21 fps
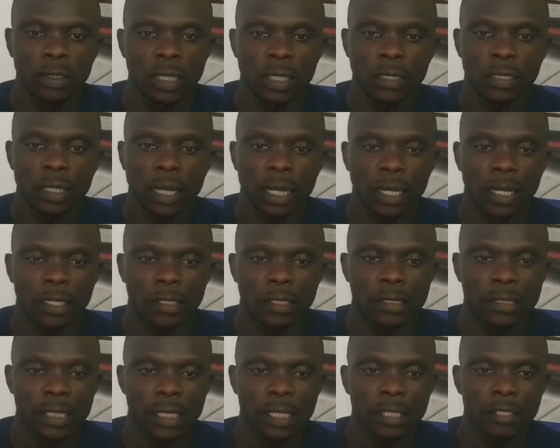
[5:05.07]
and I
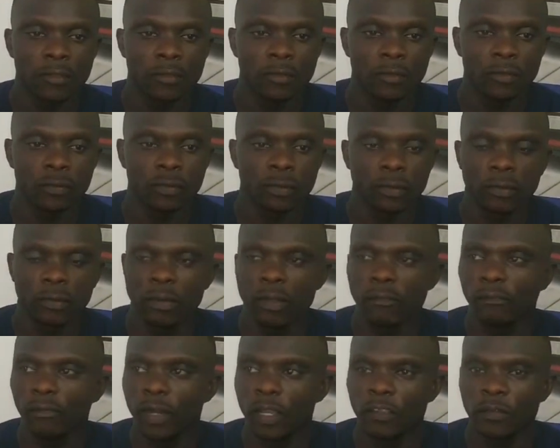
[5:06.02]
can tell you
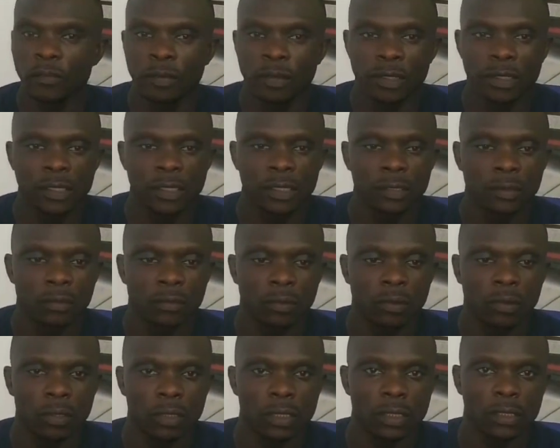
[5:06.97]
the flexibility
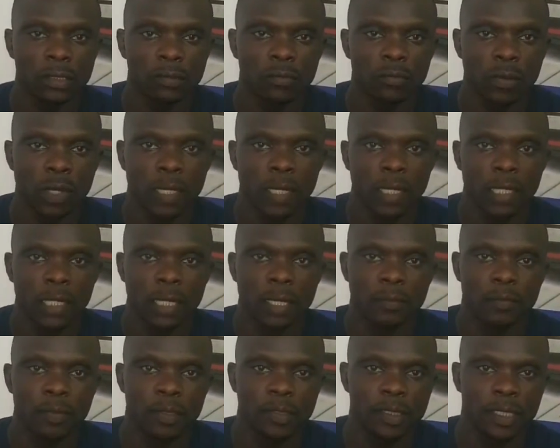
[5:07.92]
is
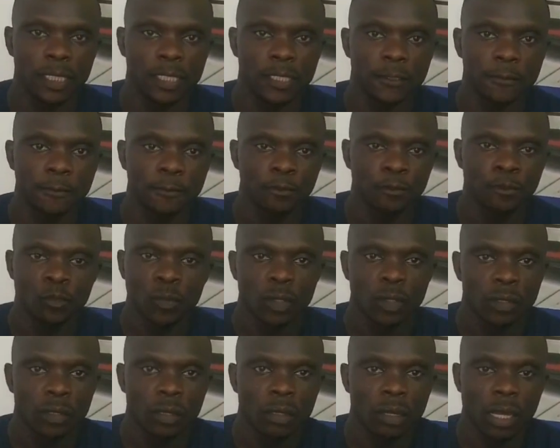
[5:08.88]
100%.
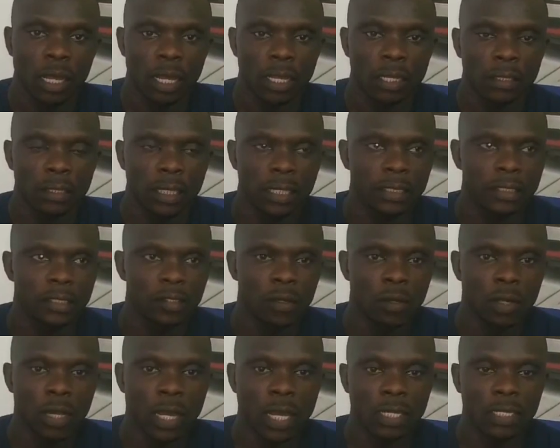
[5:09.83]
There is
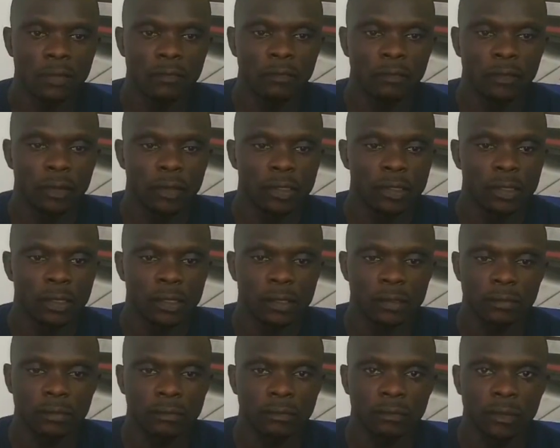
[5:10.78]
no hardening fault
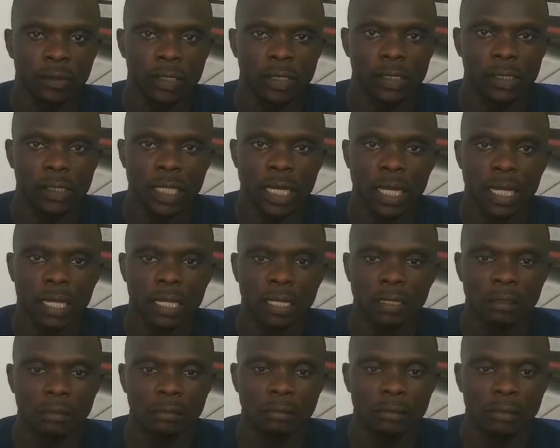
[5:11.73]
for this
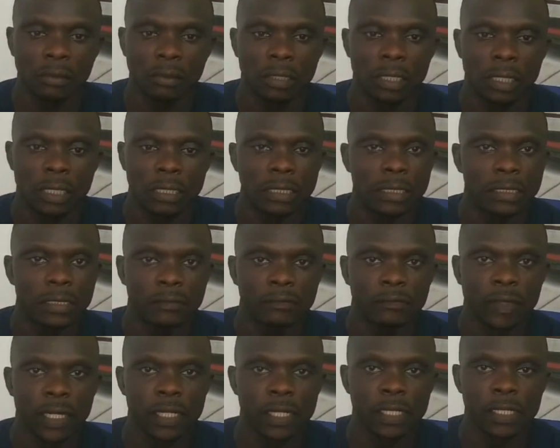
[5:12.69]
car, and it is
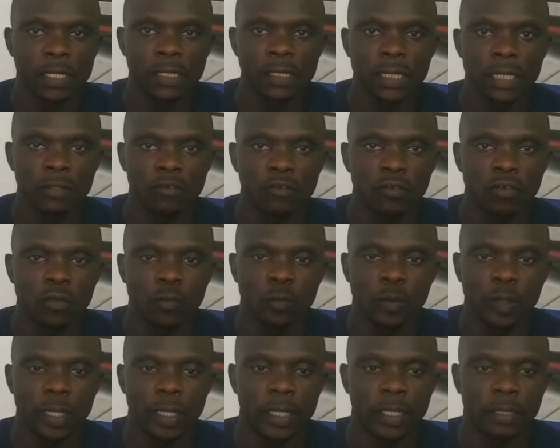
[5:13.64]
very easy to
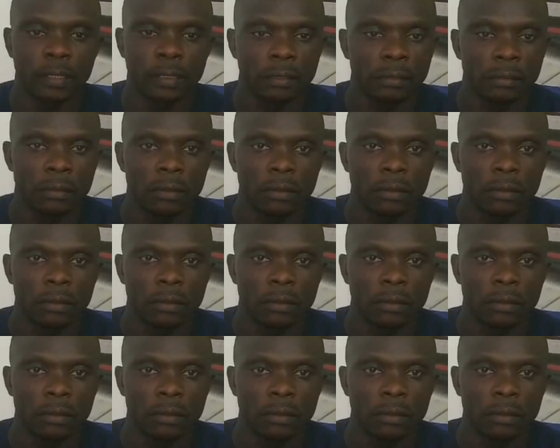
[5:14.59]
repair.